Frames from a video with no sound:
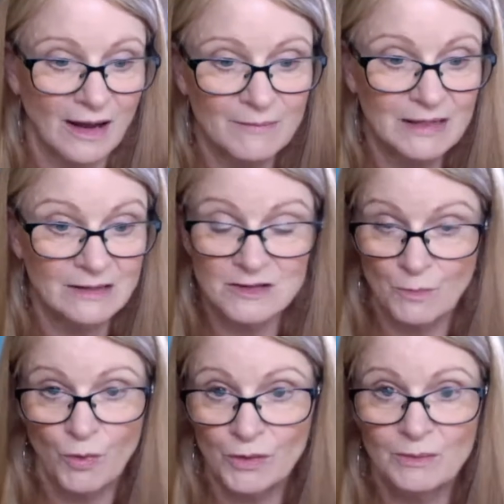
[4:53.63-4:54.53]
I've been a
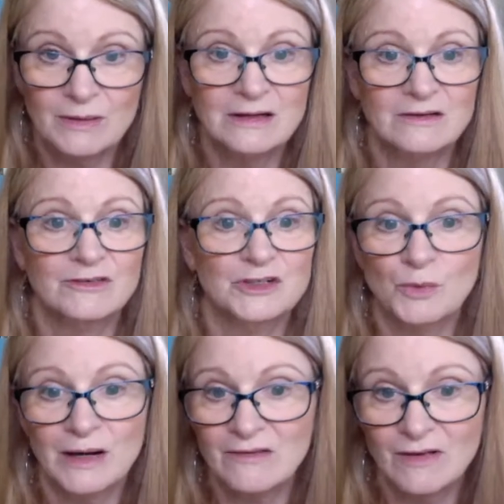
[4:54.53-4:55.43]
support group leader for
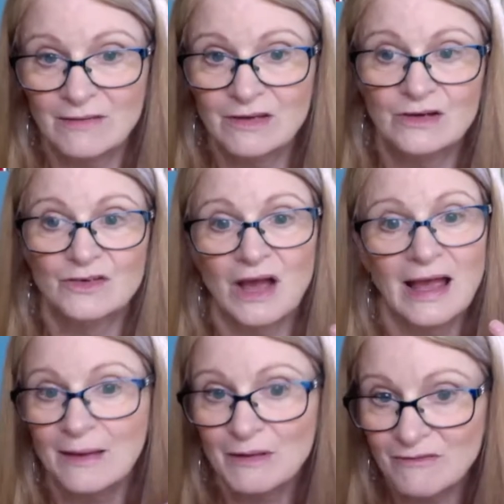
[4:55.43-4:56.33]
25 years. I
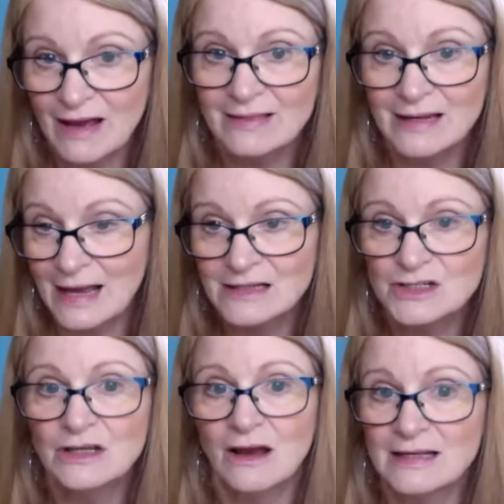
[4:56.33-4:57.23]
am, in fact, the
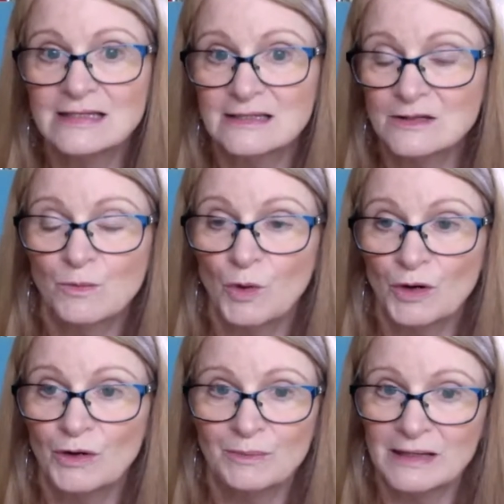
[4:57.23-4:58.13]
national IC support
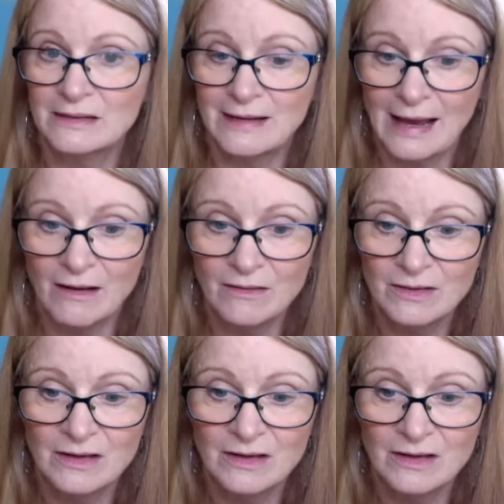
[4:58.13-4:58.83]
group leader now.